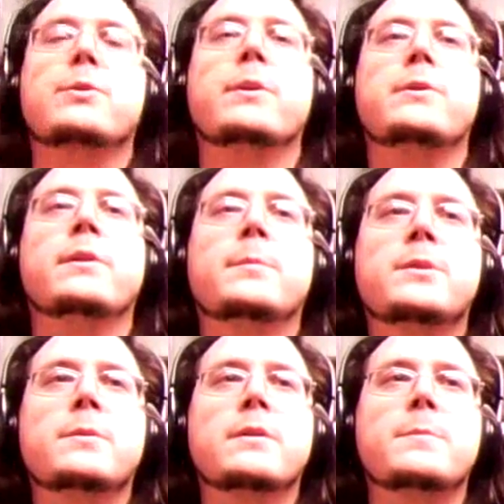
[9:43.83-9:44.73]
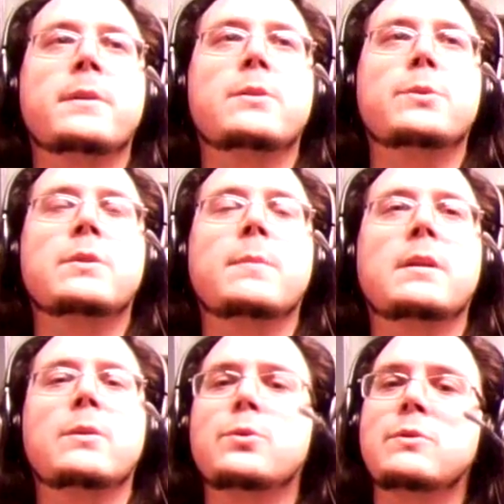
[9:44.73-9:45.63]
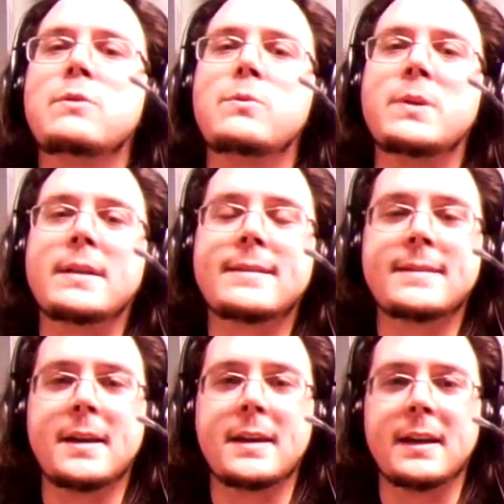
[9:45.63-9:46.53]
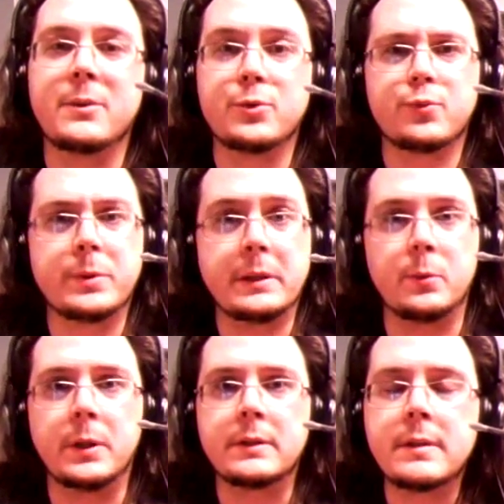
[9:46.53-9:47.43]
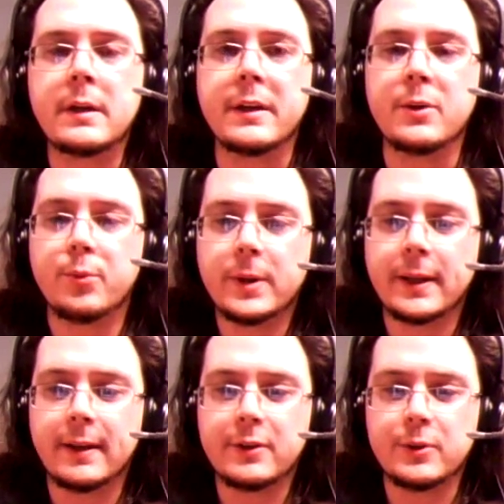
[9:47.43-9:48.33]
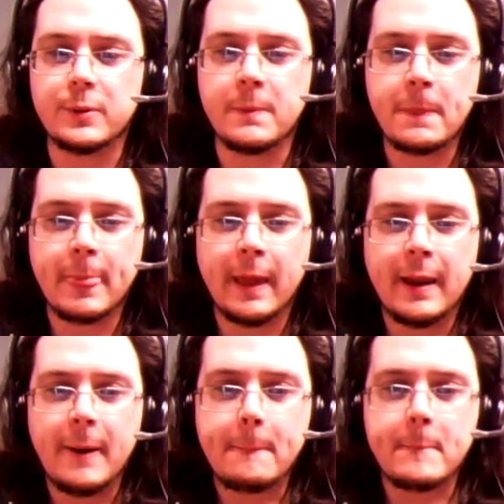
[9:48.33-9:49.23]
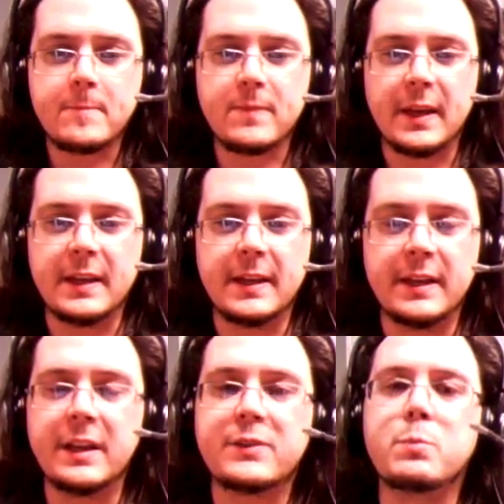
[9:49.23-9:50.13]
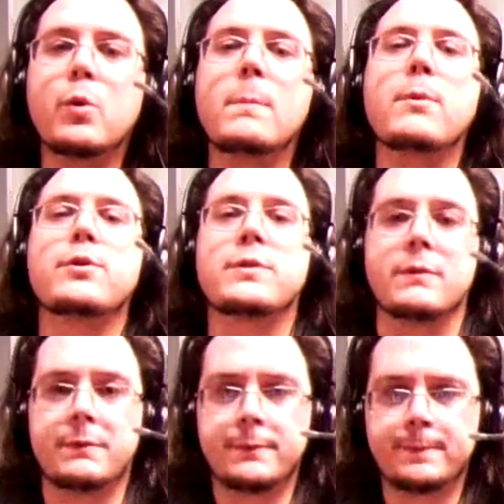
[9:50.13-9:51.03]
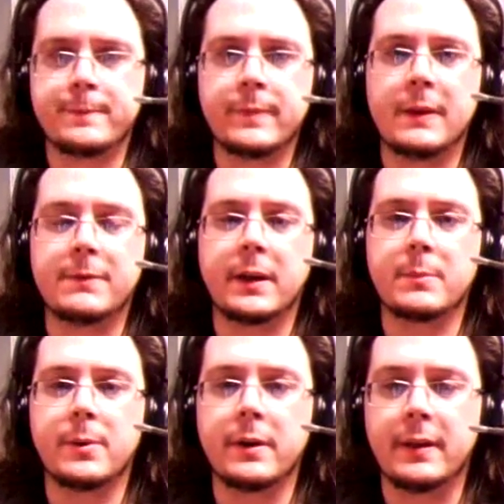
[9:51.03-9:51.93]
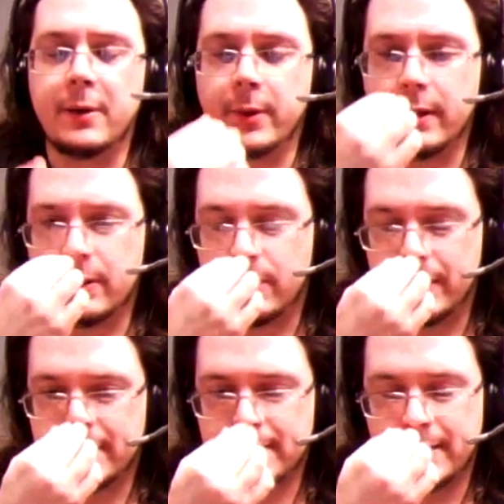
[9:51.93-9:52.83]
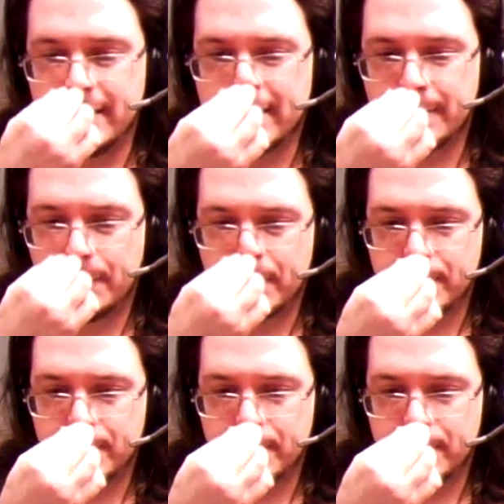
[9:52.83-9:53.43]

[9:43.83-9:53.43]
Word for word: storytelling experience was something that was new and exciting, and it was really well done. You really got to... It, it's more immersive, if I could put it in that way. You know, it's like...